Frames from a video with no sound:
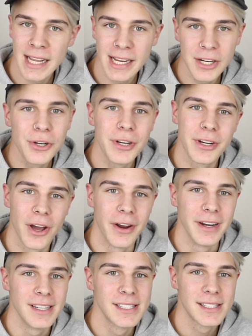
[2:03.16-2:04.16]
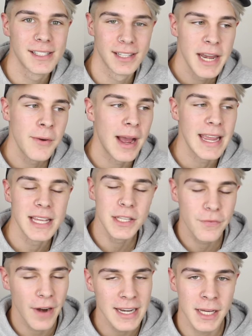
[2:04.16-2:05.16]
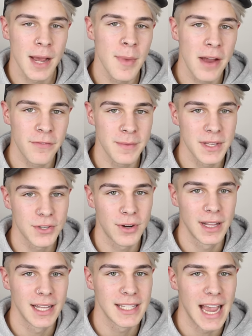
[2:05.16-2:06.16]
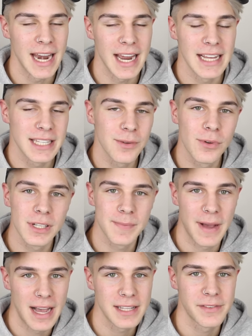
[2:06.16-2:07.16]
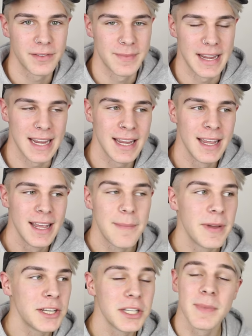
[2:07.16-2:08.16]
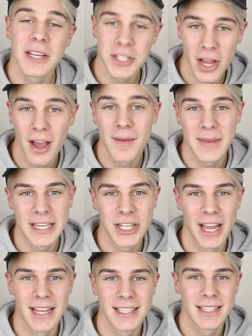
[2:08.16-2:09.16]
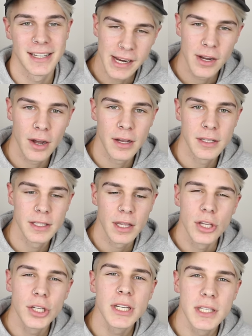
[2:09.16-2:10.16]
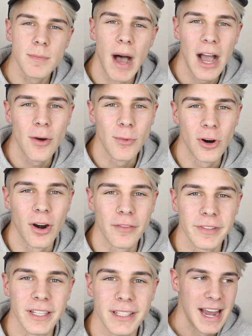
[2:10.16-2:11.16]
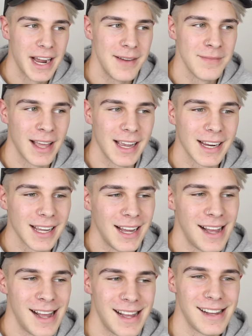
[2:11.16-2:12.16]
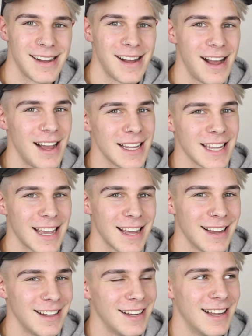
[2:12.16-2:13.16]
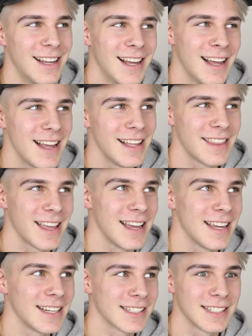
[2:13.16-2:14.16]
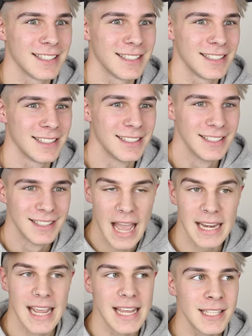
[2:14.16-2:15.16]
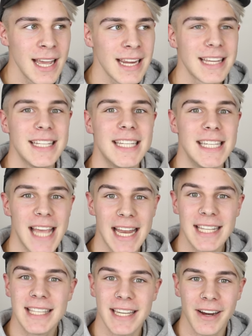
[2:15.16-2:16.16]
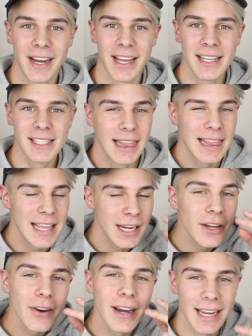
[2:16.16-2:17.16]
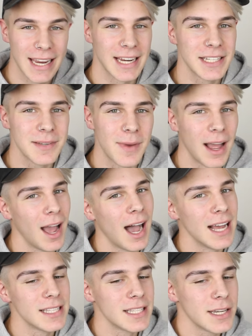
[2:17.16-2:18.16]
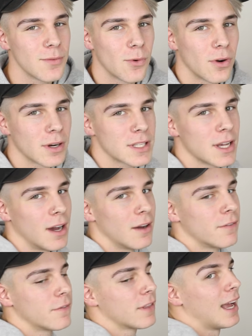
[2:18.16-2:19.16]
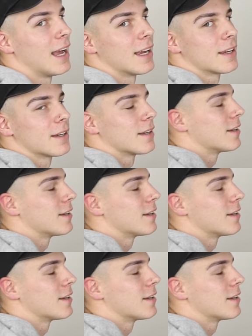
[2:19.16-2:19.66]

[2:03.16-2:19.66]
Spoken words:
like I couldn't notice. Anyway, his friends come out from the toilets, and as he walks past from me, he pinches my shirt on my chest and goes, you should smile more often. And I'm like, haha, oh yeah, haha, thanks. And he's like dead serious, lingering into my eyes as he walks off. Like,